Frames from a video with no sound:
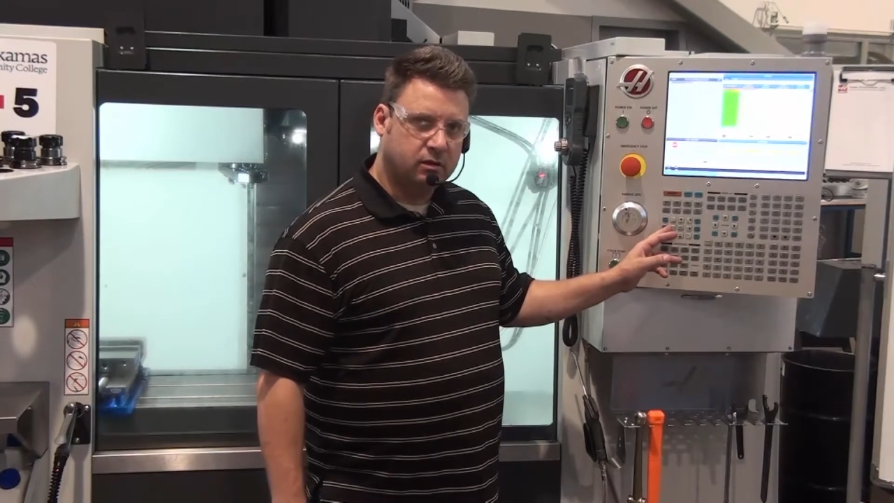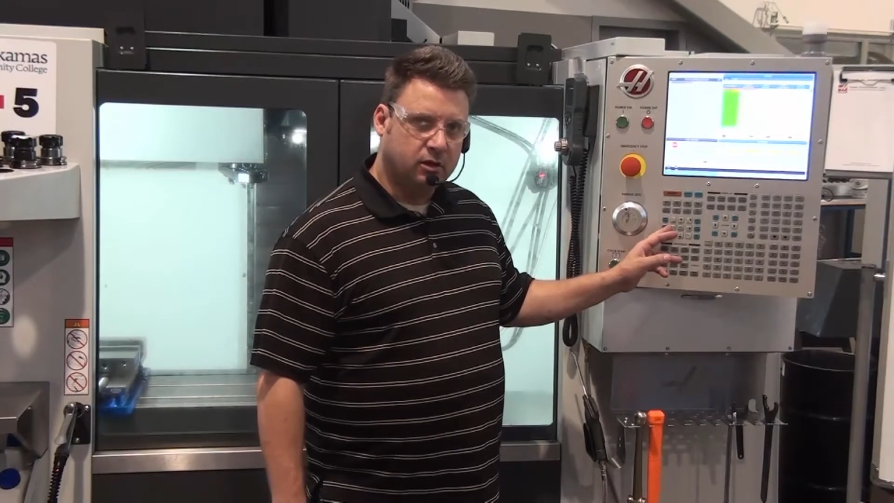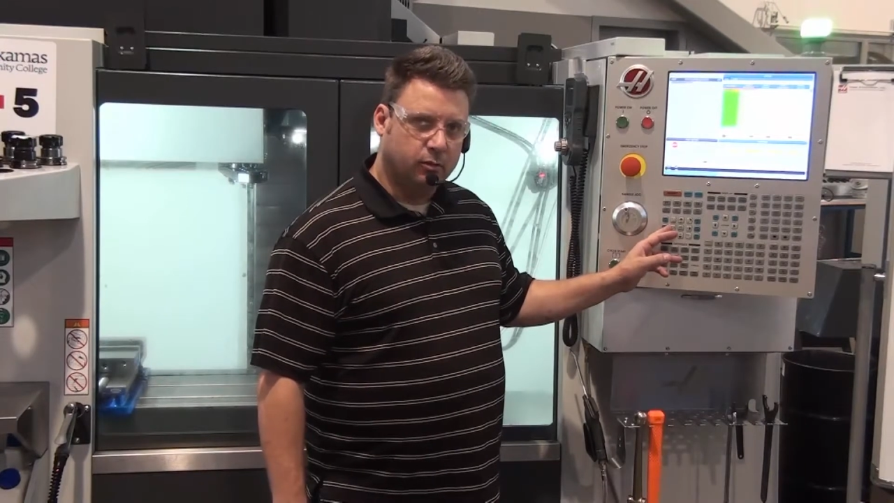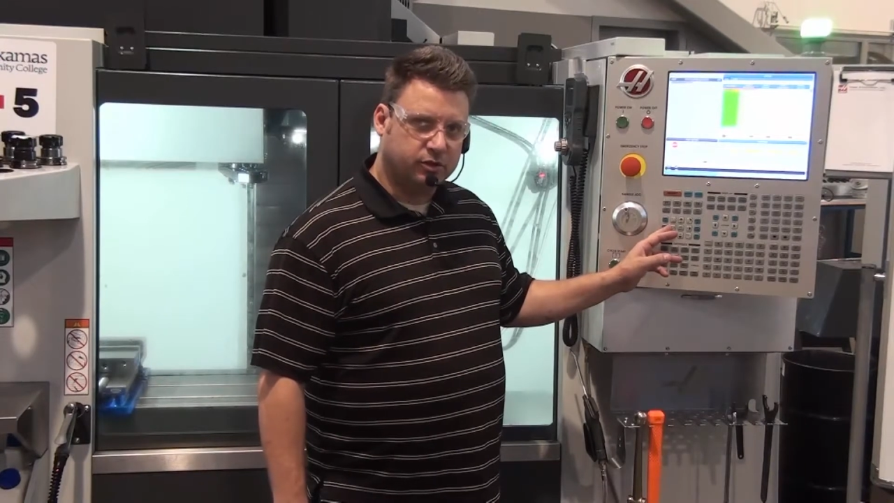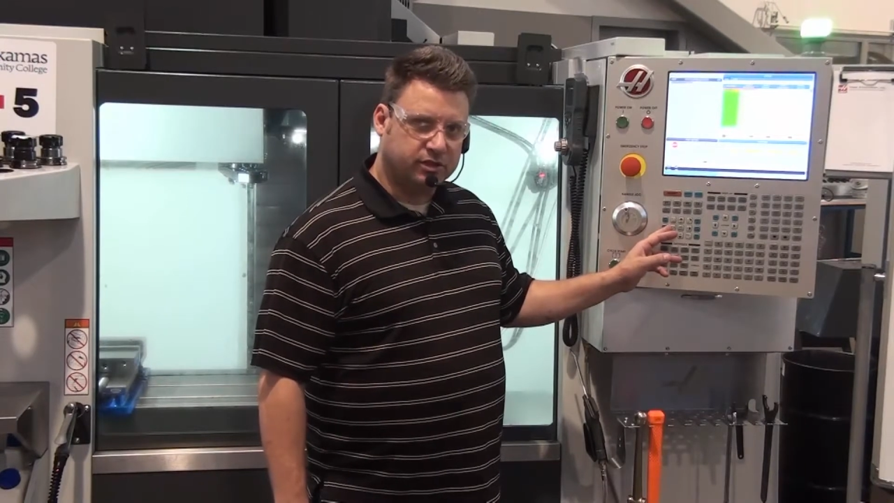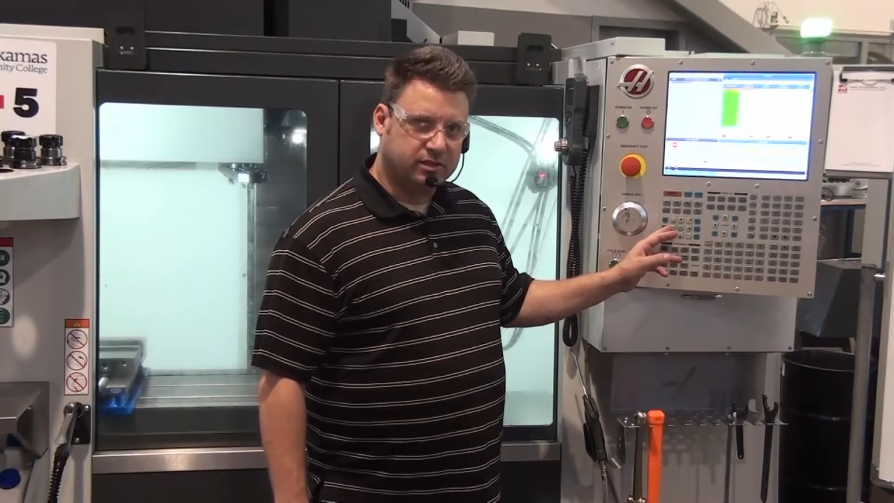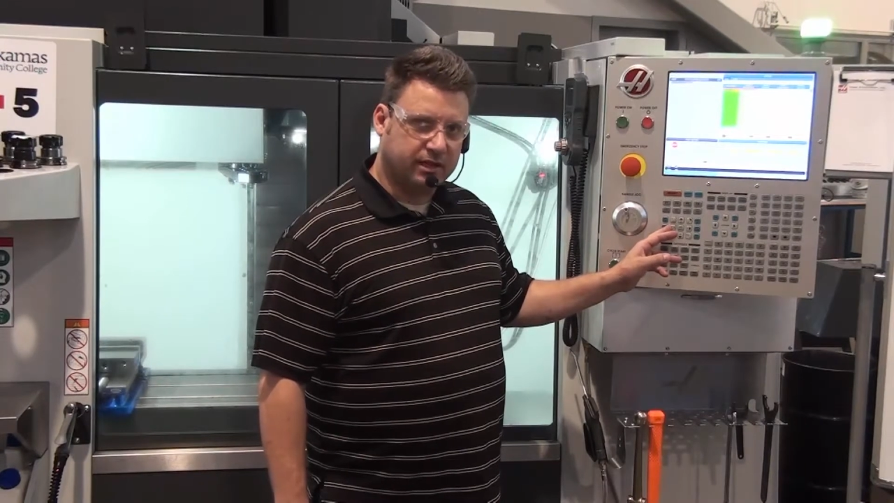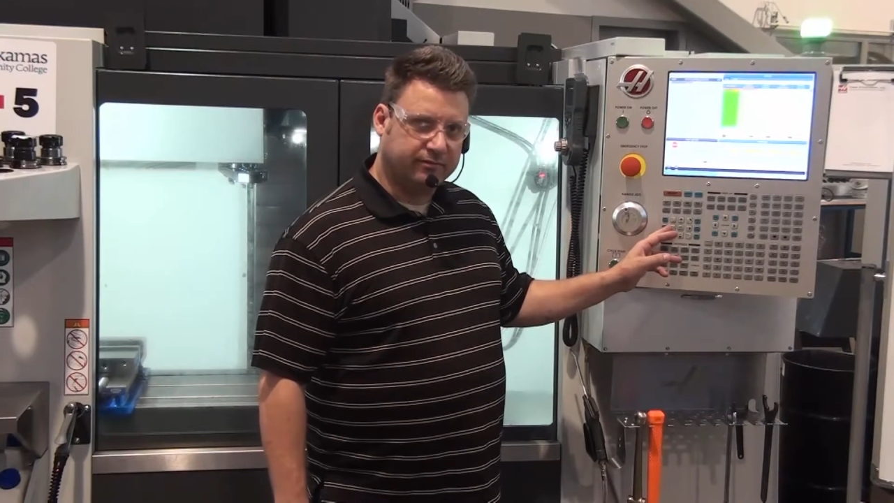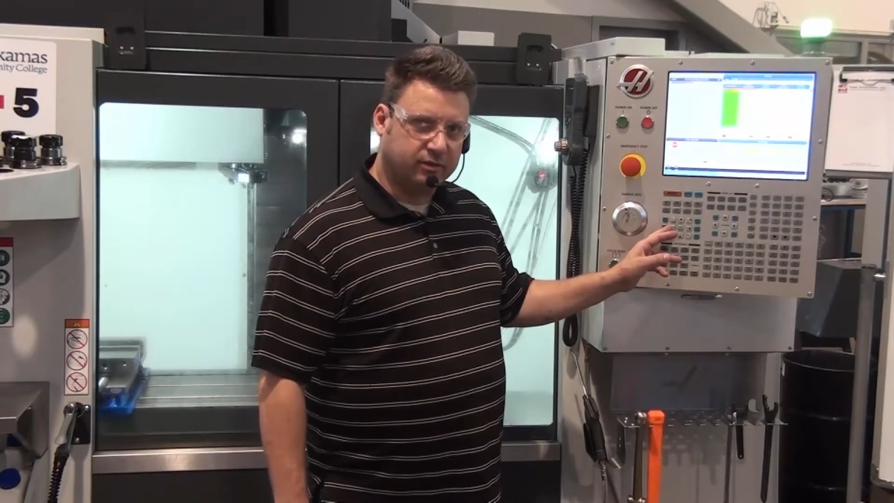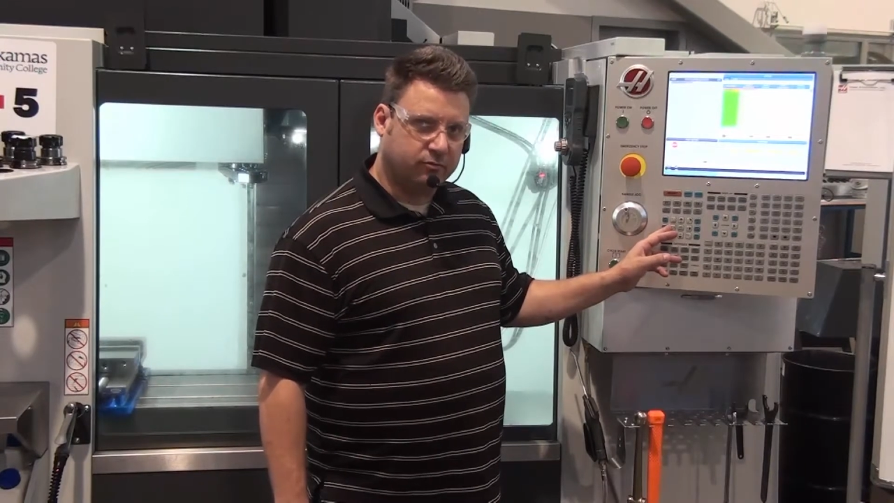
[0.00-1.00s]
which is left
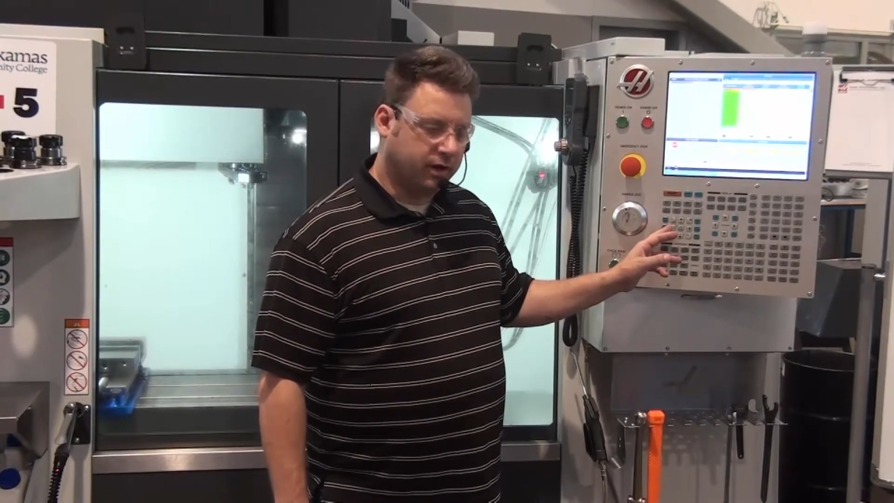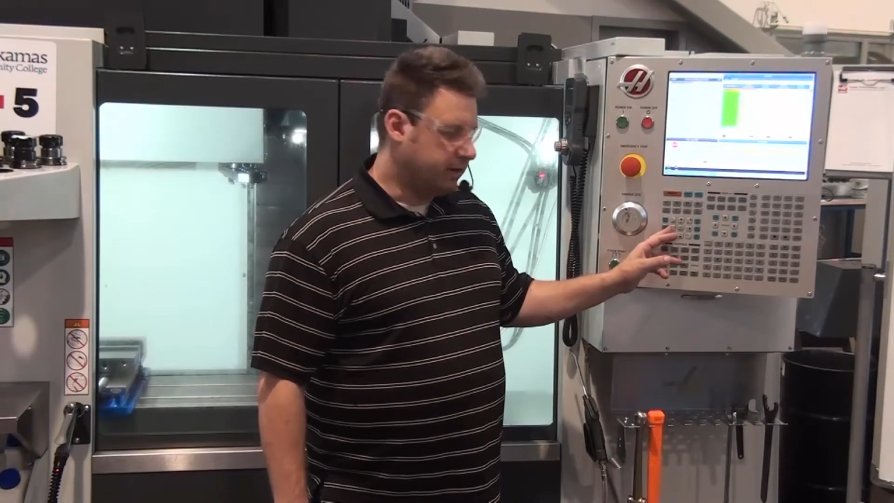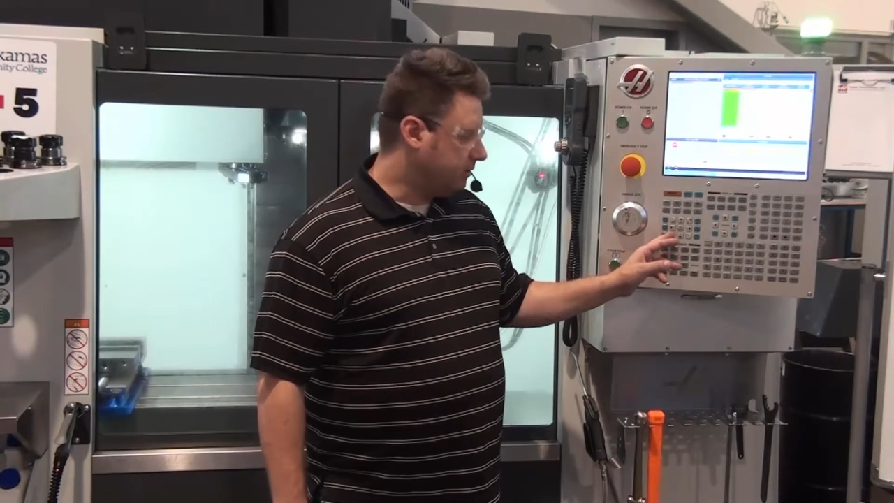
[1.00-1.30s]
and right,